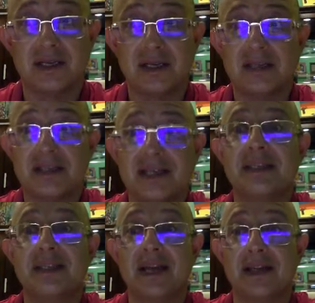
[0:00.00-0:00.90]
It's
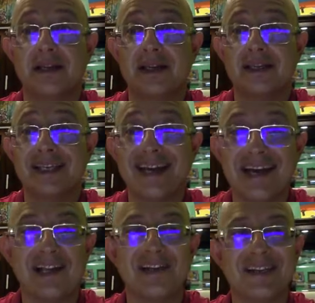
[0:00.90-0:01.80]
his talent. He see
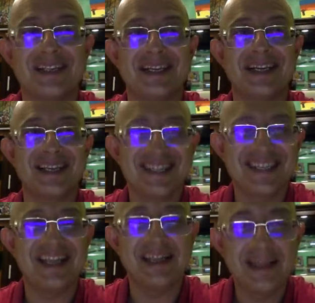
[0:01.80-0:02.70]
colors
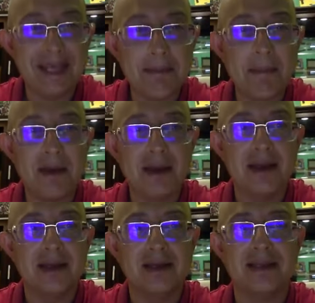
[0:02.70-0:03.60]
that deep,
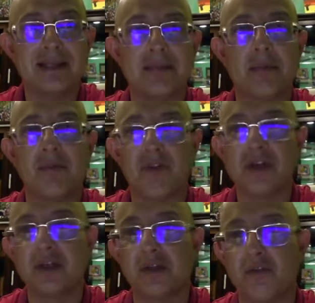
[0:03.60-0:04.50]
that
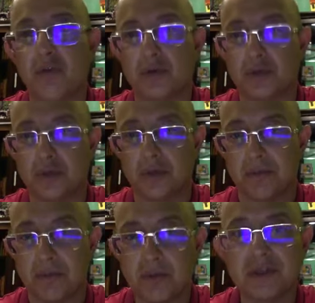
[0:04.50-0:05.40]
professional
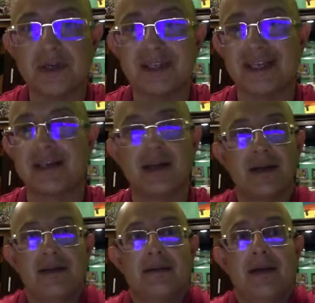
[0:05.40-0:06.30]
Photoshop user said,
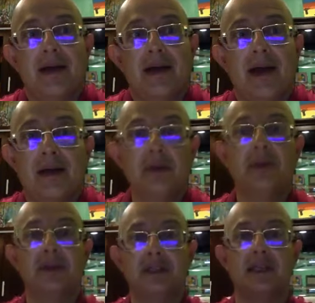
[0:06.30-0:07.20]
I don't
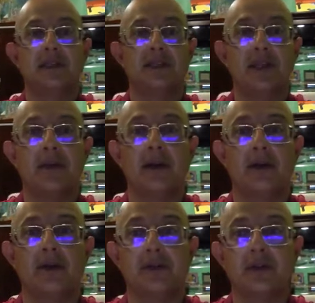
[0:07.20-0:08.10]
understand, the same
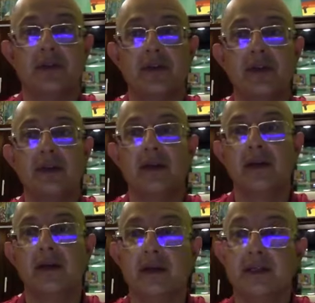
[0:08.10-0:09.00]
color on the screen?
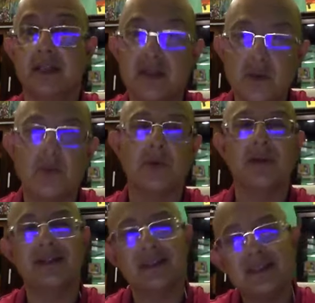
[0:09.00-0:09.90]
Said, no, you
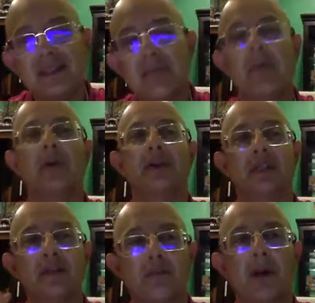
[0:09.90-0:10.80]
need this deeper,
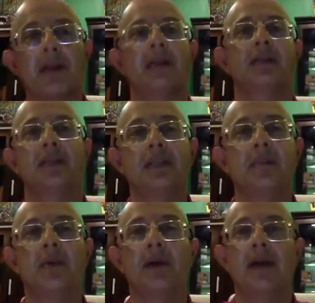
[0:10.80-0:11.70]
this brighter, this
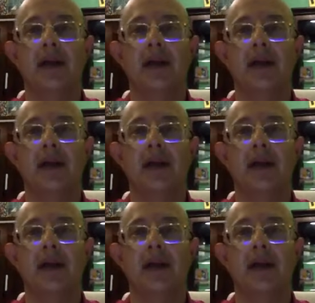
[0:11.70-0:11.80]
deeper.